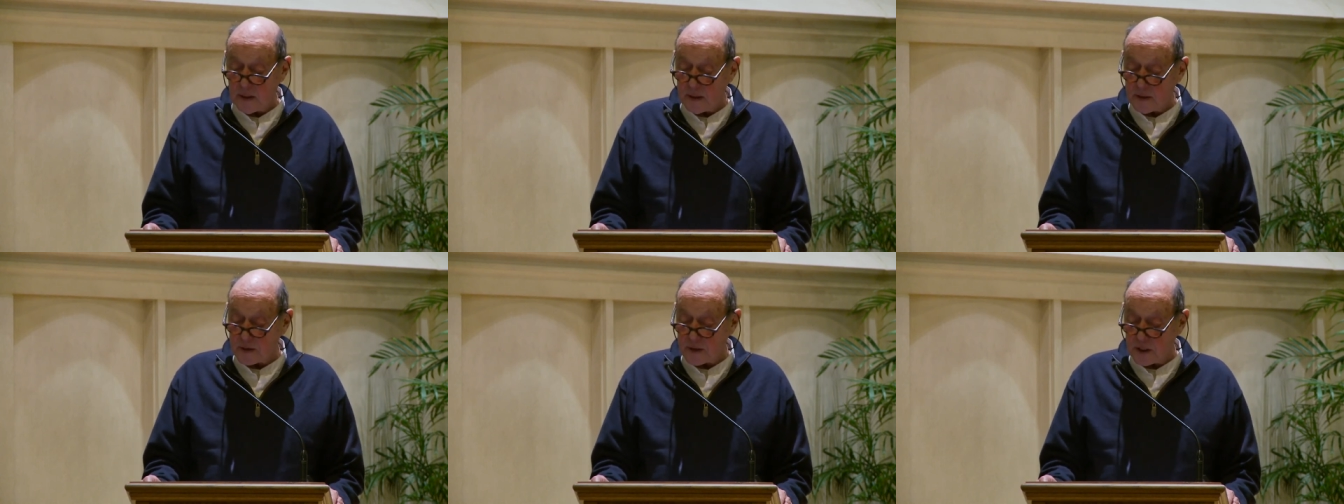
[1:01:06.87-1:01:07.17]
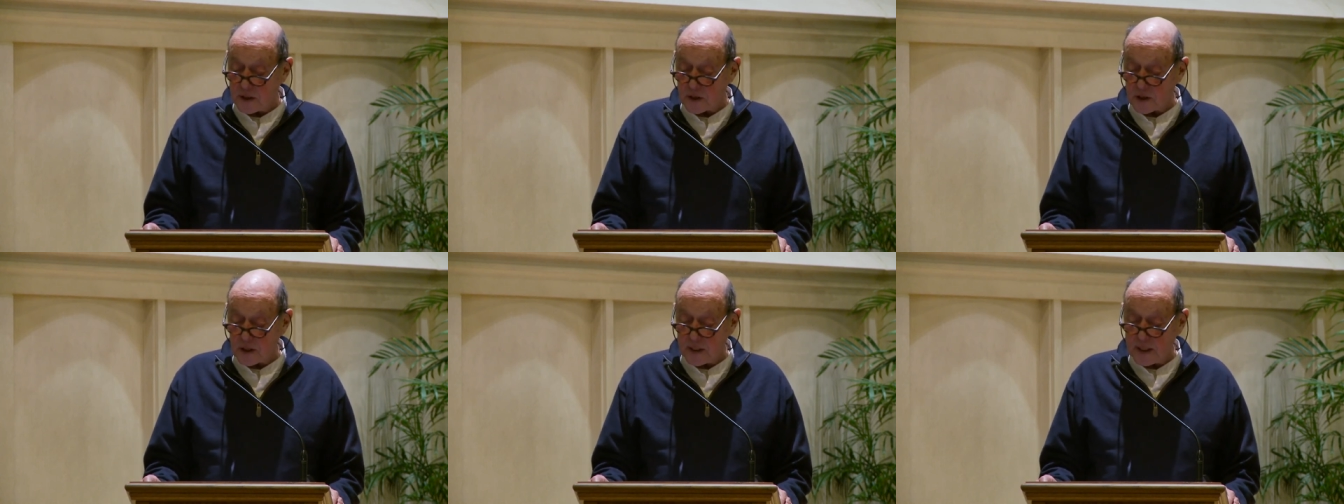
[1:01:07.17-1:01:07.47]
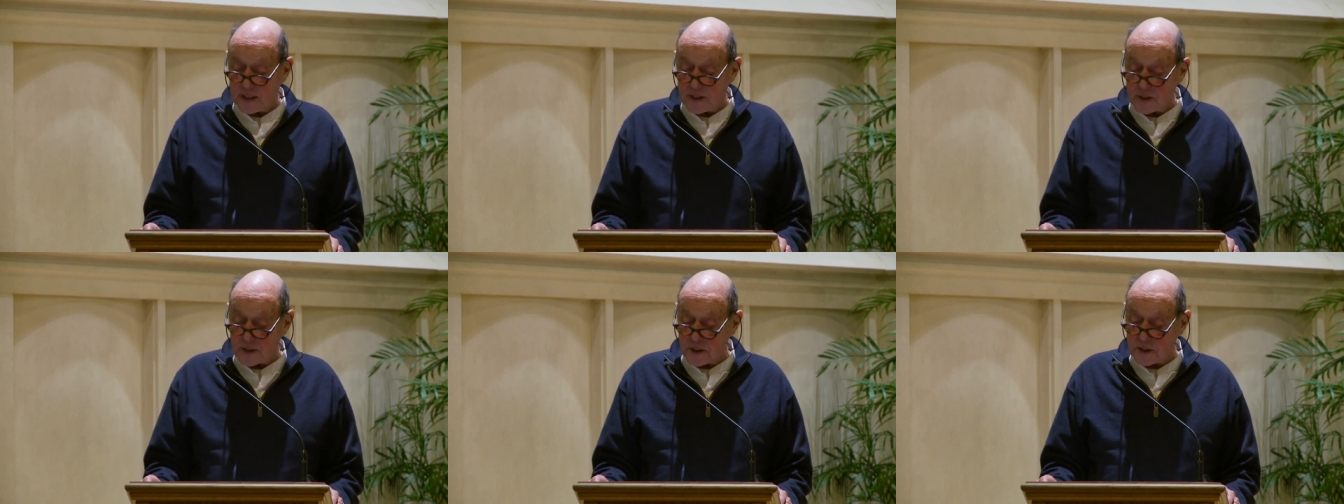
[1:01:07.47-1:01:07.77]

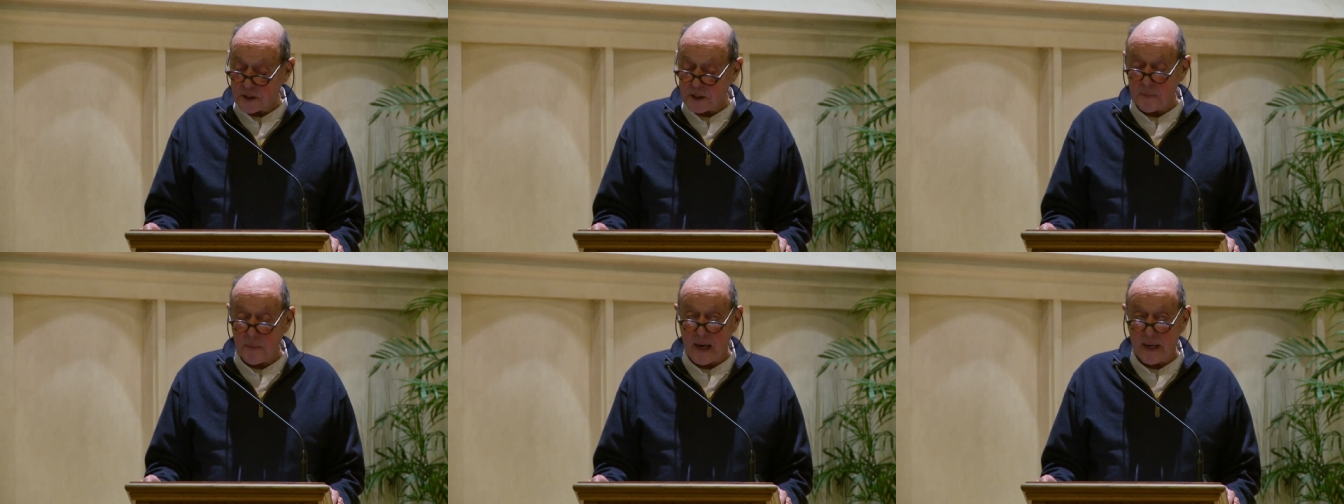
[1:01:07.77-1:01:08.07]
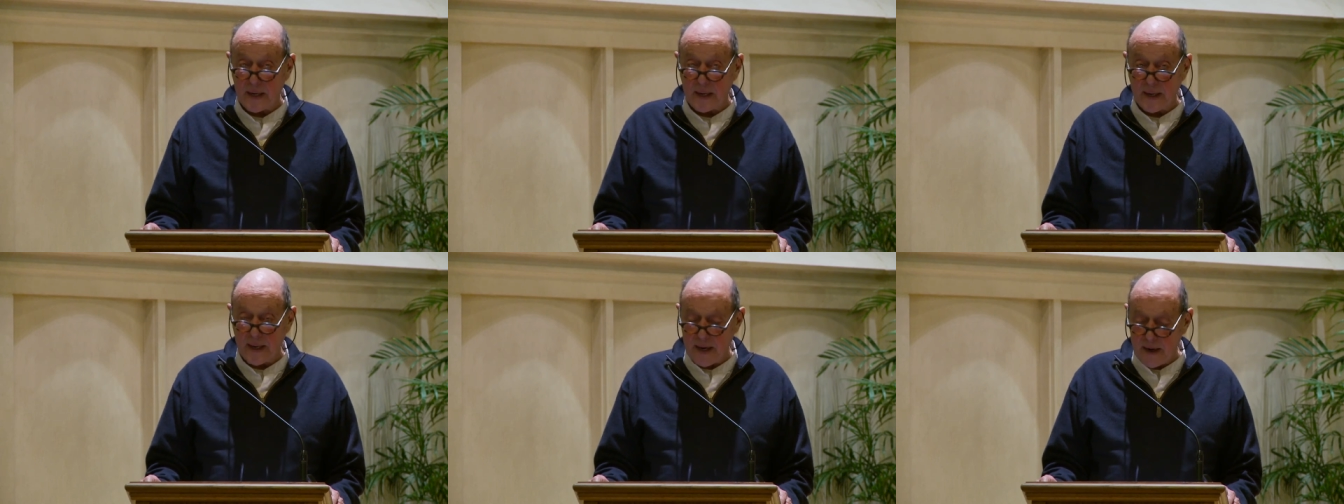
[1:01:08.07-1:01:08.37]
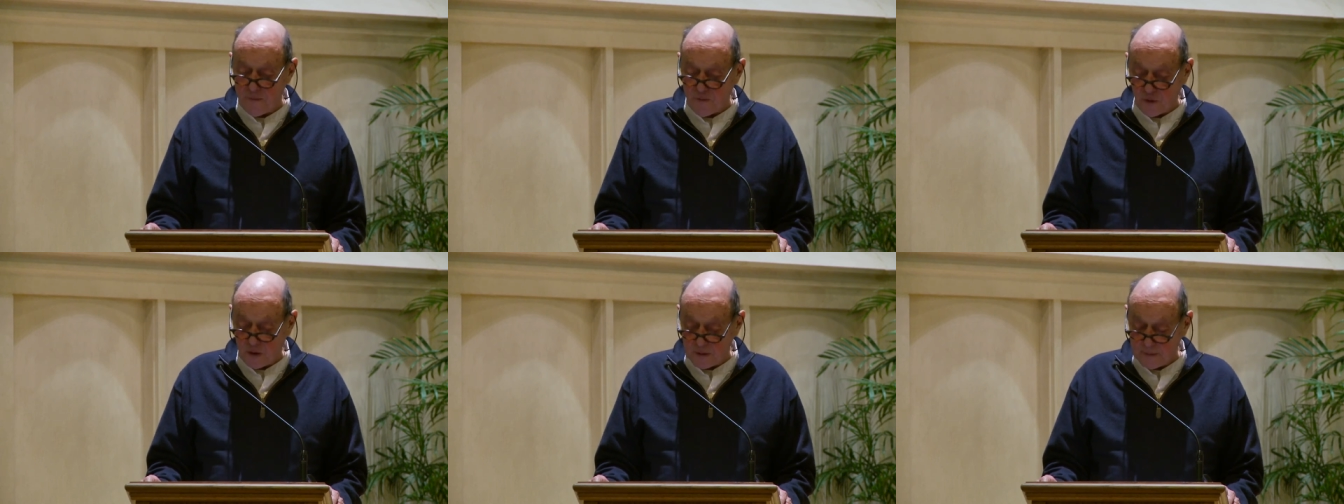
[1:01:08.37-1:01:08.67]
essentially a systematic
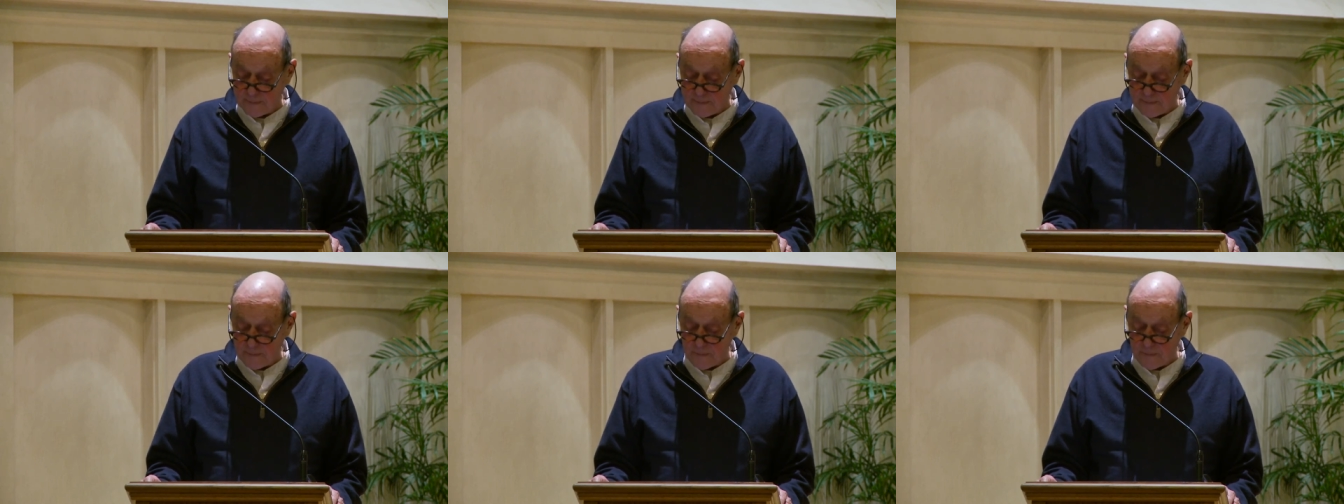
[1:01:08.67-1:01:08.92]
effort